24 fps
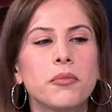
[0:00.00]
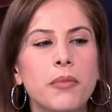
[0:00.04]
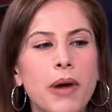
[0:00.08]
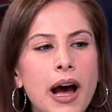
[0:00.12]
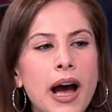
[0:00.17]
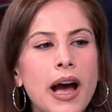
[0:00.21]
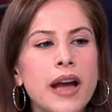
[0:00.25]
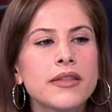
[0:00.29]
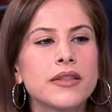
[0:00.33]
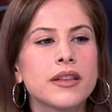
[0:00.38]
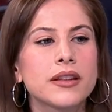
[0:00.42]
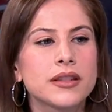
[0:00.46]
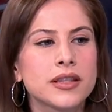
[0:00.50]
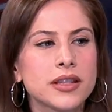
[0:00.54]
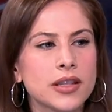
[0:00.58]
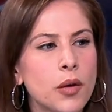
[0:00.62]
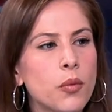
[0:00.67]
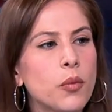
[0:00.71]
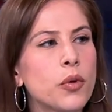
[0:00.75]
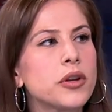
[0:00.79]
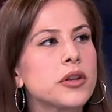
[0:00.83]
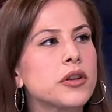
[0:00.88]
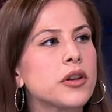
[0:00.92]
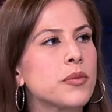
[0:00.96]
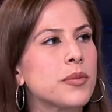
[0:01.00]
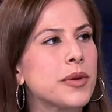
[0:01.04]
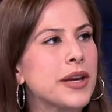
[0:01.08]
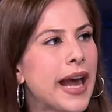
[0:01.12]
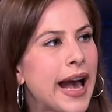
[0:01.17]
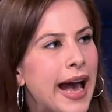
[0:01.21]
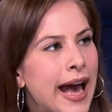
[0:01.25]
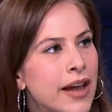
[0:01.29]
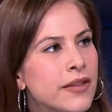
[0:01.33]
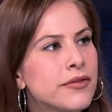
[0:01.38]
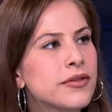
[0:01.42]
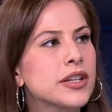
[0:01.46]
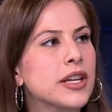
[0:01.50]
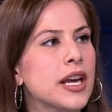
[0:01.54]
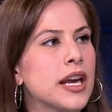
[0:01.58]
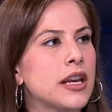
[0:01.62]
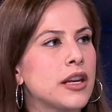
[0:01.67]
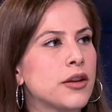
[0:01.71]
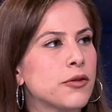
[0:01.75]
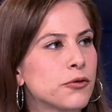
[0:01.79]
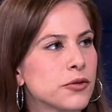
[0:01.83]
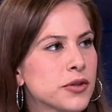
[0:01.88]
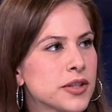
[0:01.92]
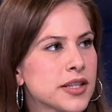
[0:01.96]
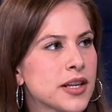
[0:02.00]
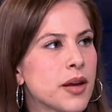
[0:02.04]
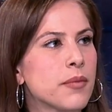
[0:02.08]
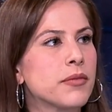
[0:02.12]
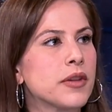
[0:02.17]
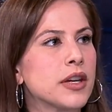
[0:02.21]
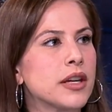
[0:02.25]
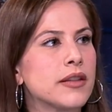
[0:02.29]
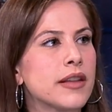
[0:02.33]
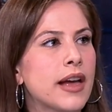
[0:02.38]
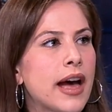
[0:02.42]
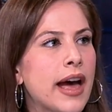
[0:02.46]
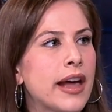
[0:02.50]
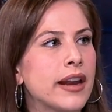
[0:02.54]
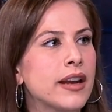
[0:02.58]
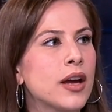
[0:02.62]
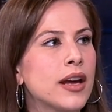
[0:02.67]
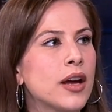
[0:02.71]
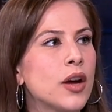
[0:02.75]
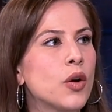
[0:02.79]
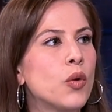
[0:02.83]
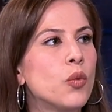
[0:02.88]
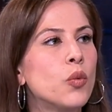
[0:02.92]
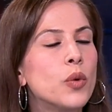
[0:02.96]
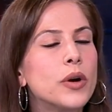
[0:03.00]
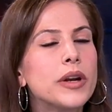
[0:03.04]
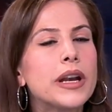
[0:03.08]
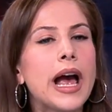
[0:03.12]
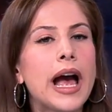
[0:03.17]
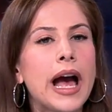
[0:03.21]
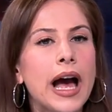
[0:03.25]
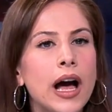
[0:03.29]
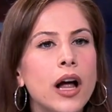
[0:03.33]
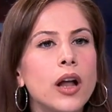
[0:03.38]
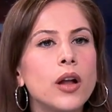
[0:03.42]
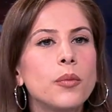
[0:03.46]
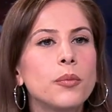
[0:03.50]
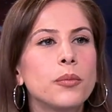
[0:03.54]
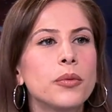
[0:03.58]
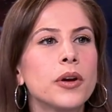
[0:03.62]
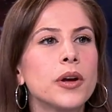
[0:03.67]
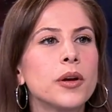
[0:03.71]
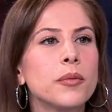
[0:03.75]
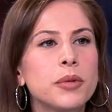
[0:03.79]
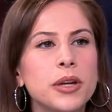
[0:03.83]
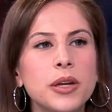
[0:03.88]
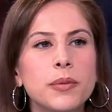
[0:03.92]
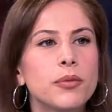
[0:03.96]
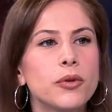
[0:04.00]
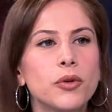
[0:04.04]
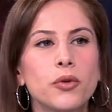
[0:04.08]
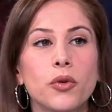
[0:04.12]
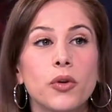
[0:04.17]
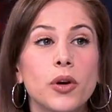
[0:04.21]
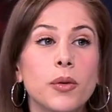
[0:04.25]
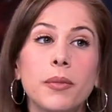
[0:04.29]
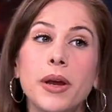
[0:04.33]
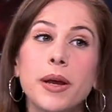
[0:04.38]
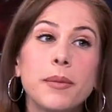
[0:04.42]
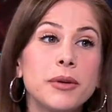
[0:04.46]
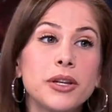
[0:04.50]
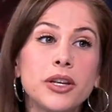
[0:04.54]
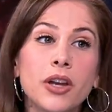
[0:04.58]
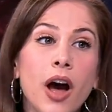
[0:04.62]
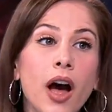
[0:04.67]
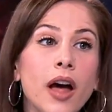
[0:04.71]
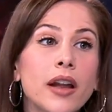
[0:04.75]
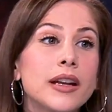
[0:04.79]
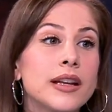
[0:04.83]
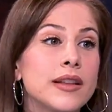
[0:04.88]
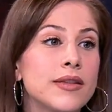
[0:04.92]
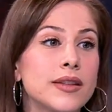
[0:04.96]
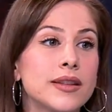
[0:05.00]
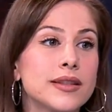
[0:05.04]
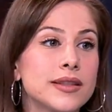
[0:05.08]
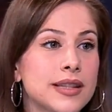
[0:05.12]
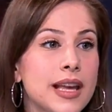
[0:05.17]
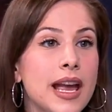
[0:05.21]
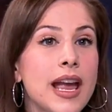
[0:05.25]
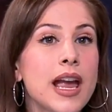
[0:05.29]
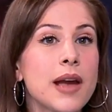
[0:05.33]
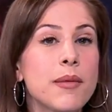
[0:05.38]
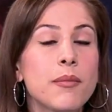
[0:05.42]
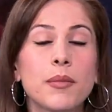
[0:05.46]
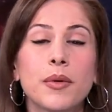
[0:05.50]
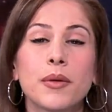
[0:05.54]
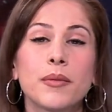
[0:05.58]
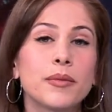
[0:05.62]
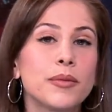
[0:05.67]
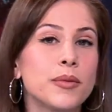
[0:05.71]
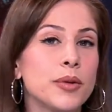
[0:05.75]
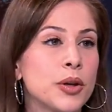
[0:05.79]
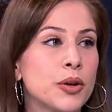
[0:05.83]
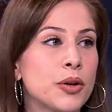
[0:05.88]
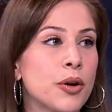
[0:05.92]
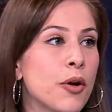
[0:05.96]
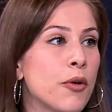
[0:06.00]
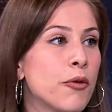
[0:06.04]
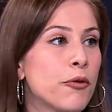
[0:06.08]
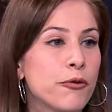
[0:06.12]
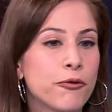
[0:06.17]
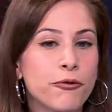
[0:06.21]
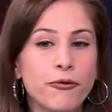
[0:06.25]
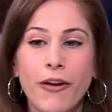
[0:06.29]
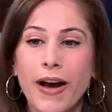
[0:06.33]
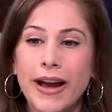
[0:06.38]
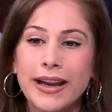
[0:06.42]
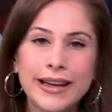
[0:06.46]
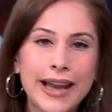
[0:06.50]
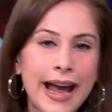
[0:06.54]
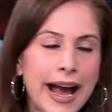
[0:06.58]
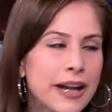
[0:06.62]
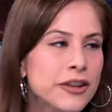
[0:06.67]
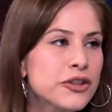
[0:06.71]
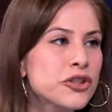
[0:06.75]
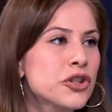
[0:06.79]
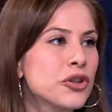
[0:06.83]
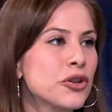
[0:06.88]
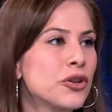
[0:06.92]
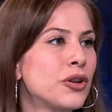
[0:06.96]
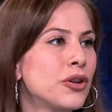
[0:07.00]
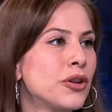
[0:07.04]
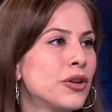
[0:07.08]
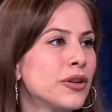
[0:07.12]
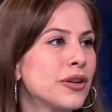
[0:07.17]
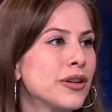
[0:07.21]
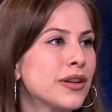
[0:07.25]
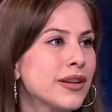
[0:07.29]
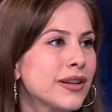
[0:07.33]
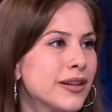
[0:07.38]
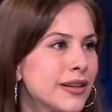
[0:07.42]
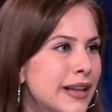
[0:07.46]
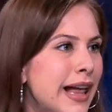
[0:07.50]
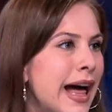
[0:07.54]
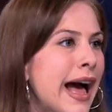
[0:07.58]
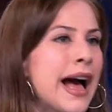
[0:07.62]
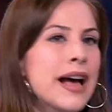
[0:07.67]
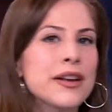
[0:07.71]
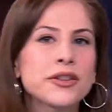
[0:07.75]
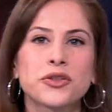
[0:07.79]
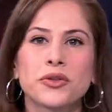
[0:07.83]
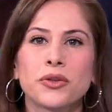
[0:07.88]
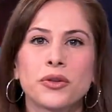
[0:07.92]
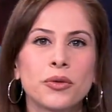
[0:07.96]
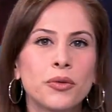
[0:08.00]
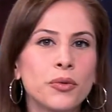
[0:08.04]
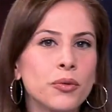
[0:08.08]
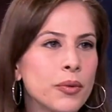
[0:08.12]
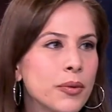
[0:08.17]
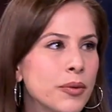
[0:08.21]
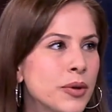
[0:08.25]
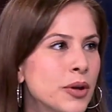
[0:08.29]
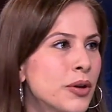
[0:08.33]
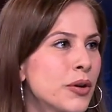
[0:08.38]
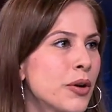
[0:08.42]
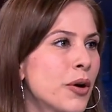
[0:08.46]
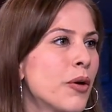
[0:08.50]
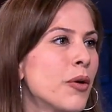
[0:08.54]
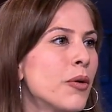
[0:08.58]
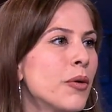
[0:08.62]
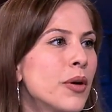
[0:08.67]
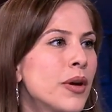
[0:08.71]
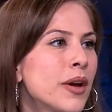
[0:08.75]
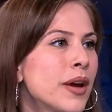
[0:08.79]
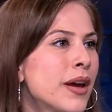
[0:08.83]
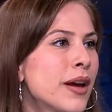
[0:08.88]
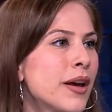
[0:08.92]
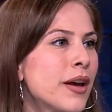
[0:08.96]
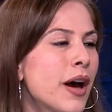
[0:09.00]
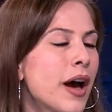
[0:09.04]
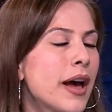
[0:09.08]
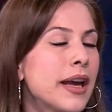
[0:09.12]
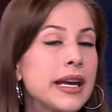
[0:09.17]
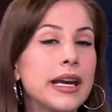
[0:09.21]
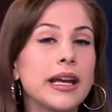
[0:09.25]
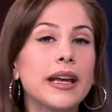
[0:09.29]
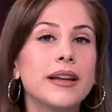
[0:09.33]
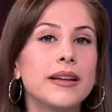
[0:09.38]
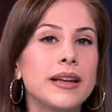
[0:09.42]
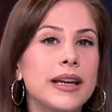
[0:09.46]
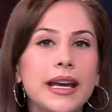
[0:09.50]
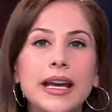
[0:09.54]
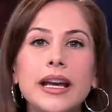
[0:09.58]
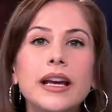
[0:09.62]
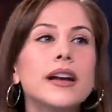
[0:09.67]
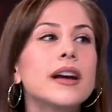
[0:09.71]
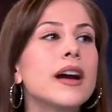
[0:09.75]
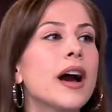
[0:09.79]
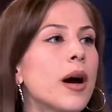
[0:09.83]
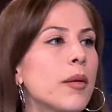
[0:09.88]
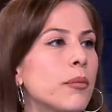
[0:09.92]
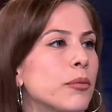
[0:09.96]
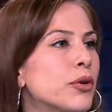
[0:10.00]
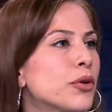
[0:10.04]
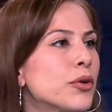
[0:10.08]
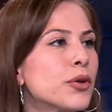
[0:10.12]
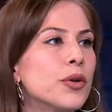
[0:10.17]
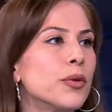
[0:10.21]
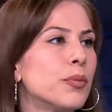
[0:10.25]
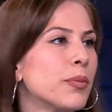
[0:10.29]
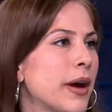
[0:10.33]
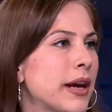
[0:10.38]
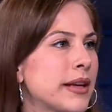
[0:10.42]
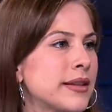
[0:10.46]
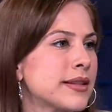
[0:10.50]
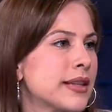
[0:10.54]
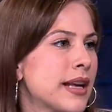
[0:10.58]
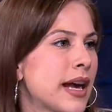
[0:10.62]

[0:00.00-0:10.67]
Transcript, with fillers: mind that someone could be advocating for something that would help people who are maybe not in the same, you know, financial class or, you know, No, income group as,